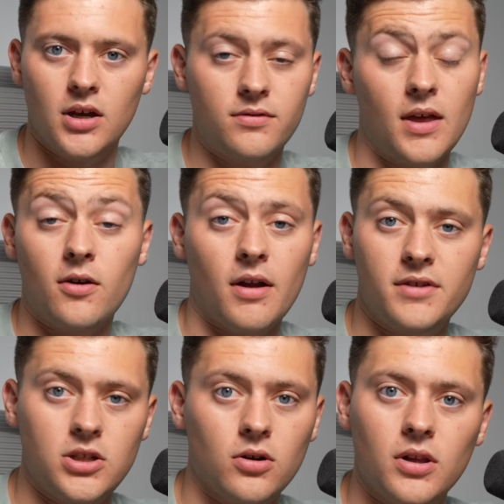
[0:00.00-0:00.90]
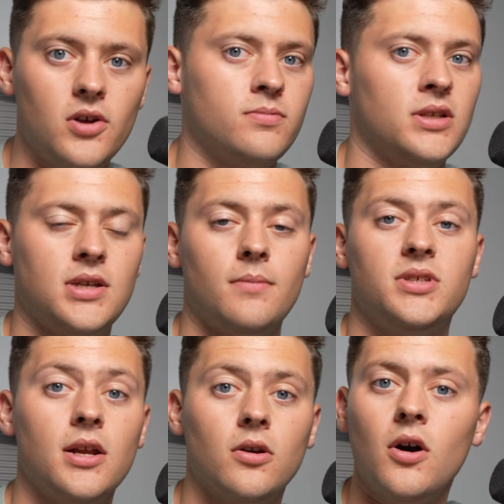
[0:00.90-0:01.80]
If they don't have a deal closed by the time
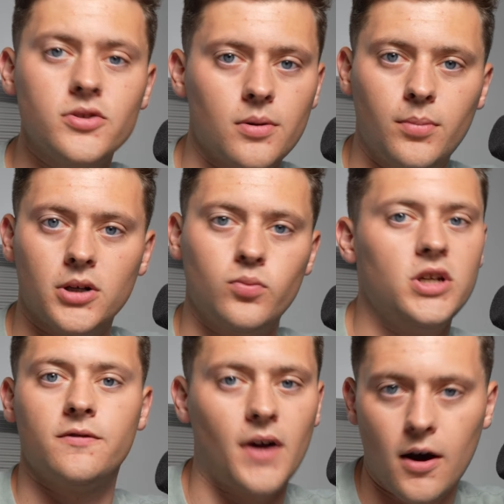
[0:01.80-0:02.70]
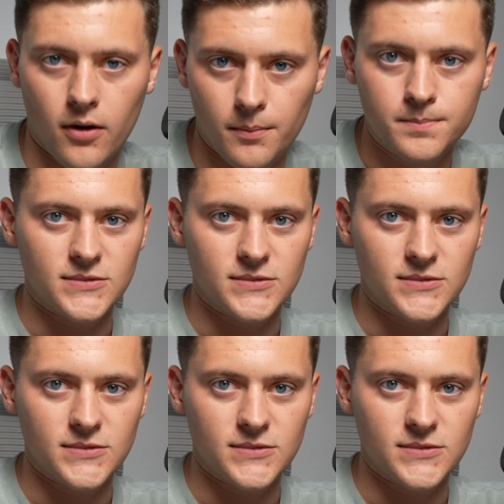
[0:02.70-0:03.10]
10 calls are booked, we just fire them.